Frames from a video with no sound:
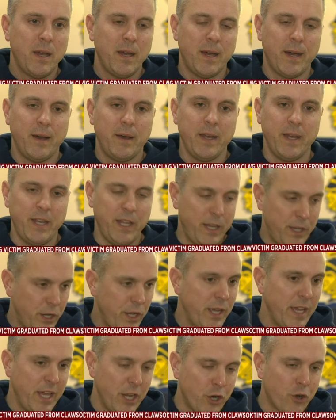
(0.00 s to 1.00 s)
Uh, and
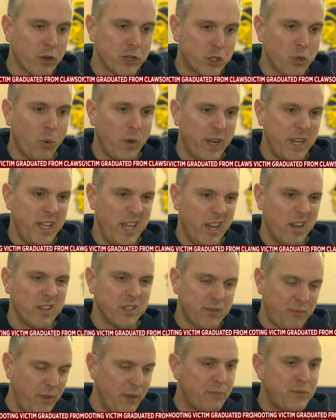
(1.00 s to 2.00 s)
in in her 20
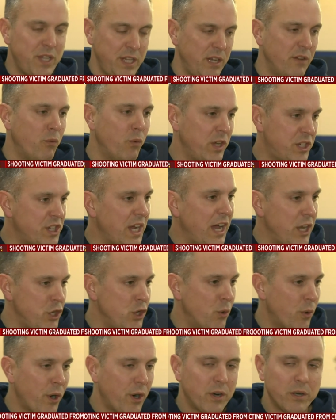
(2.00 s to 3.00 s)
years, 15 of which I
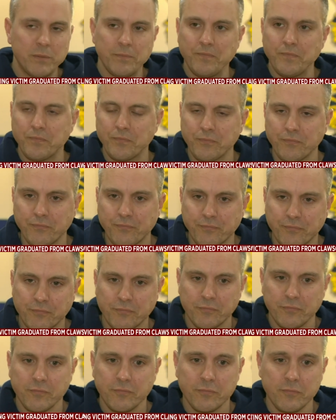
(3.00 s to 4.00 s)
knew her,
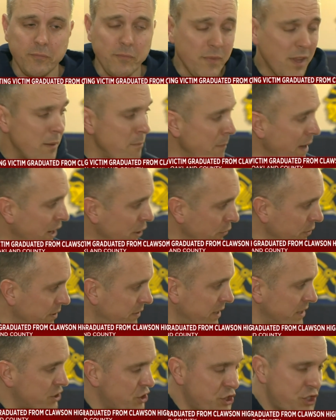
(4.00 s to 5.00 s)
met her
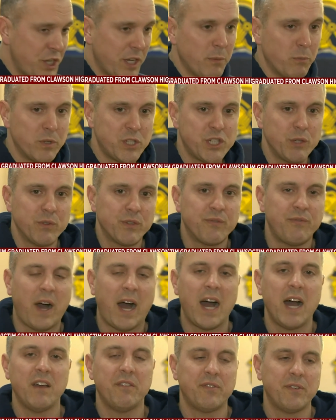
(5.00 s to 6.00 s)
in this gym when she was
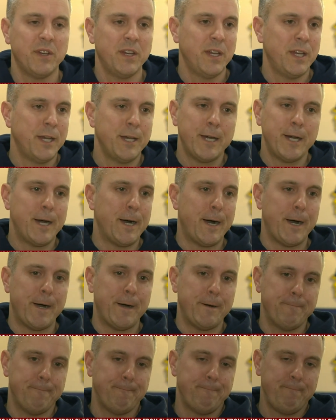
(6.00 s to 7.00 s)
five.
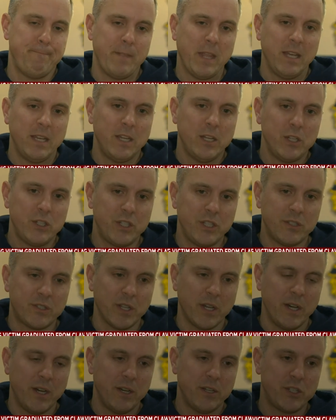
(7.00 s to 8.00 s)
Um,
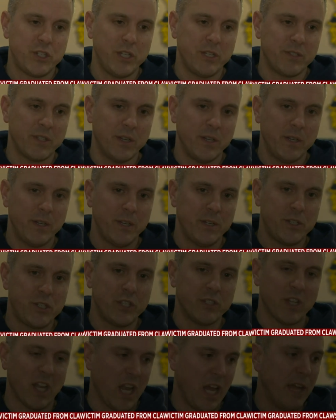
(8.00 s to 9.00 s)
she's a she's a
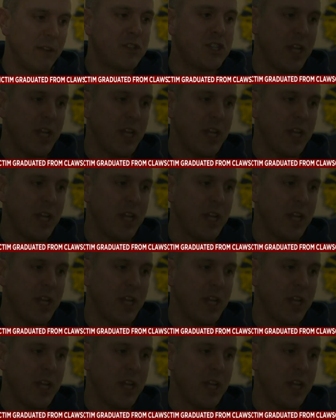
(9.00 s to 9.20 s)
she's a life